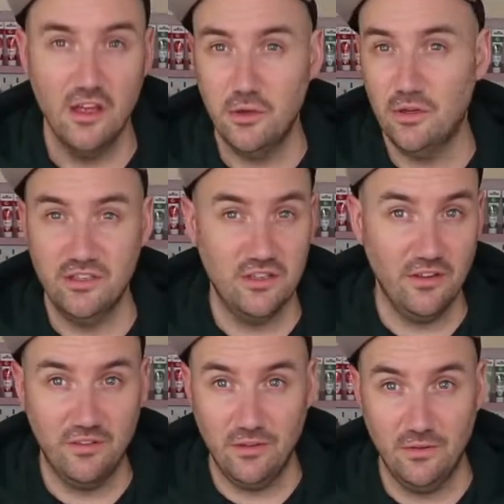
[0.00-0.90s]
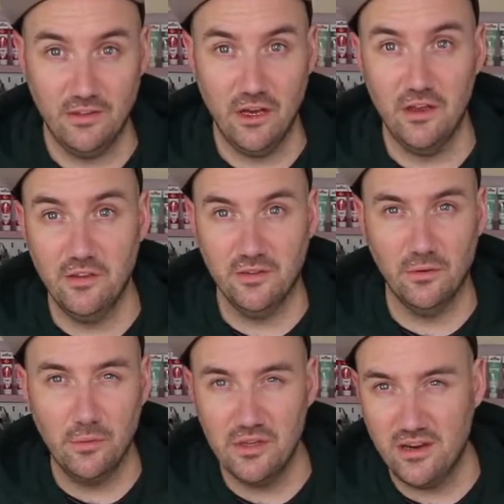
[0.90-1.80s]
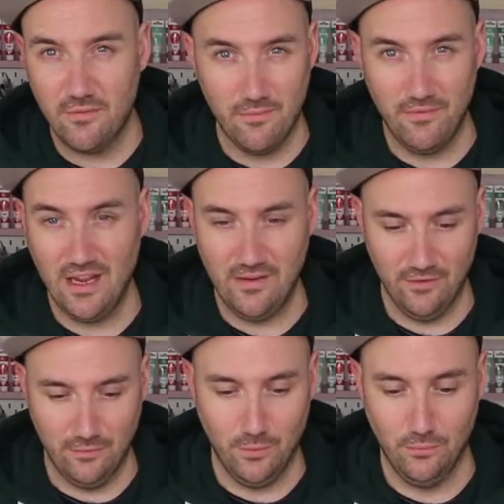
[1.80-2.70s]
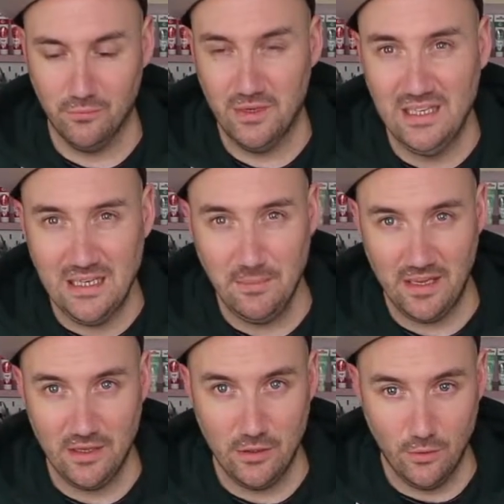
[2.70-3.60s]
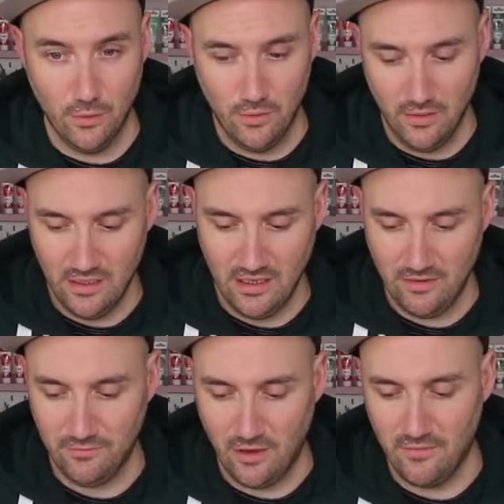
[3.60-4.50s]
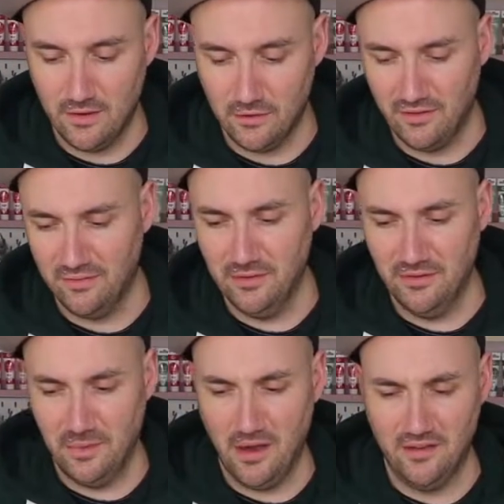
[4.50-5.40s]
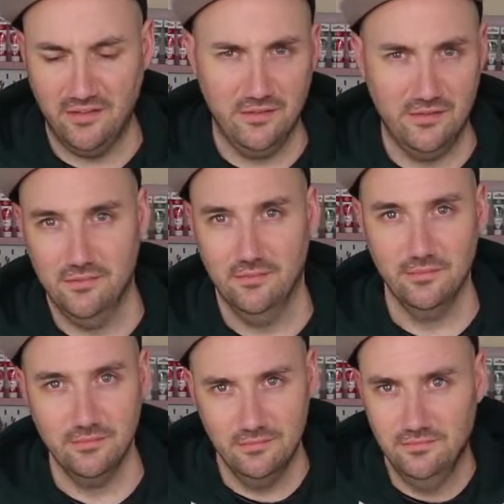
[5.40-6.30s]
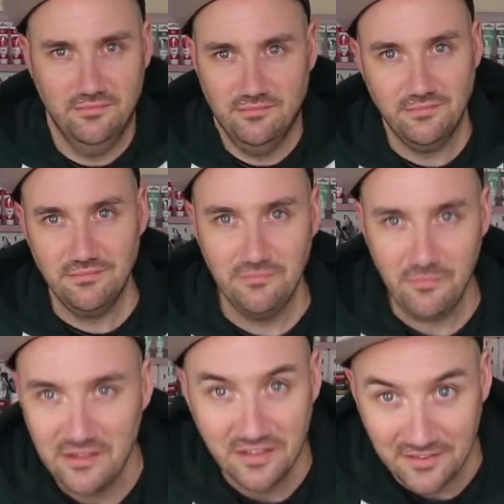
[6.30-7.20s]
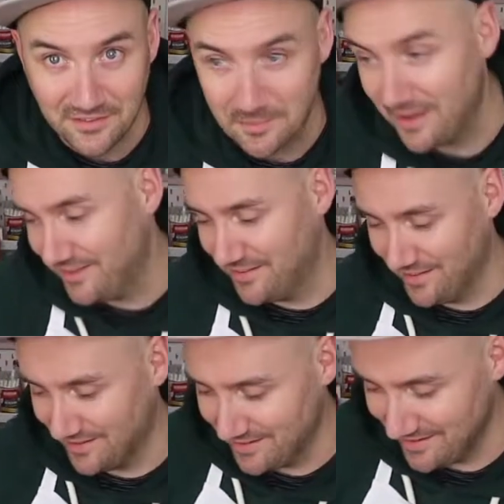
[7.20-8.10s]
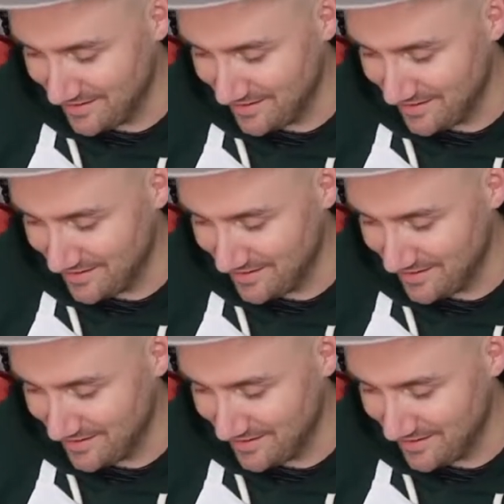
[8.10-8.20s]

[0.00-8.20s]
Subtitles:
you can just use those, and all the different flavours will really make your leftover Christmas bars taste amazing.